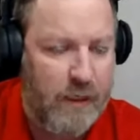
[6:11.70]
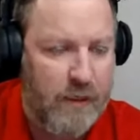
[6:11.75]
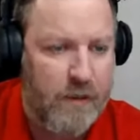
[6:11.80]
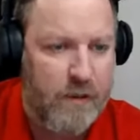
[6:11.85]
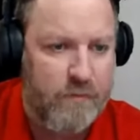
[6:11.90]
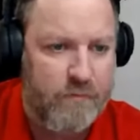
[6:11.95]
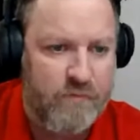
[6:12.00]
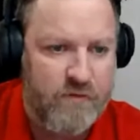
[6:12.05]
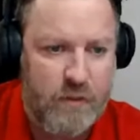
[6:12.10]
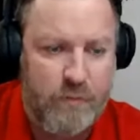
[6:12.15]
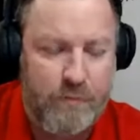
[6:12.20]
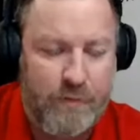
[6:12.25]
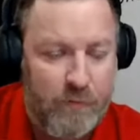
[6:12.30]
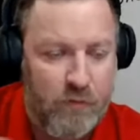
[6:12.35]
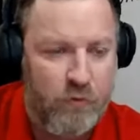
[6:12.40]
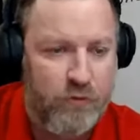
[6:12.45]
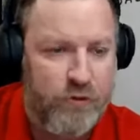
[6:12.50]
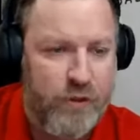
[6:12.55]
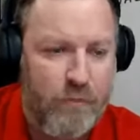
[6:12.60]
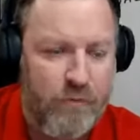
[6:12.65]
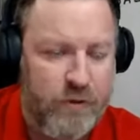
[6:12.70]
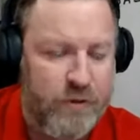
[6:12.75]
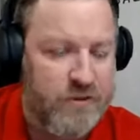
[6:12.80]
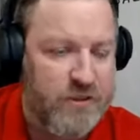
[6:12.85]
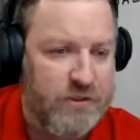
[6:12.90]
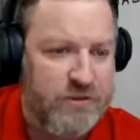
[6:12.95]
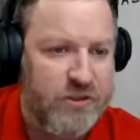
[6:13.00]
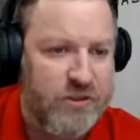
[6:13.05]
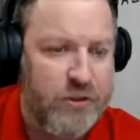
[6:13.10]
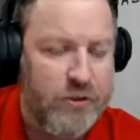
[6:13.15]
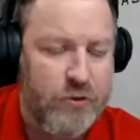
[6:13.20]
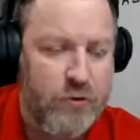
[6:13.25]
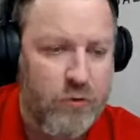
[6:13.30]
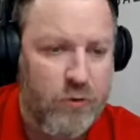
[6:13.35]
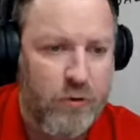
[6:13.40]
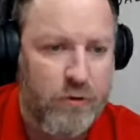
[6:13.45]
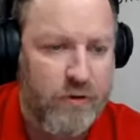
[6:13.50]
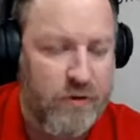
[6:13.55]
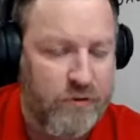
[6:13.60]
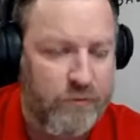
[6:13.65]
some people will number it the 2 or
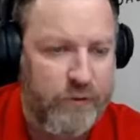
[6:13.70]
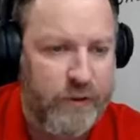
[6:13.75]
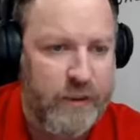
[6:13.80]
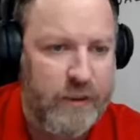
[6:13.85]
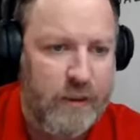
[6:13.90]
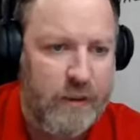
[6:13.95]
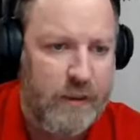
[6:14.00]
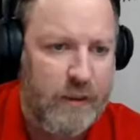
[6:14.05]
the 3.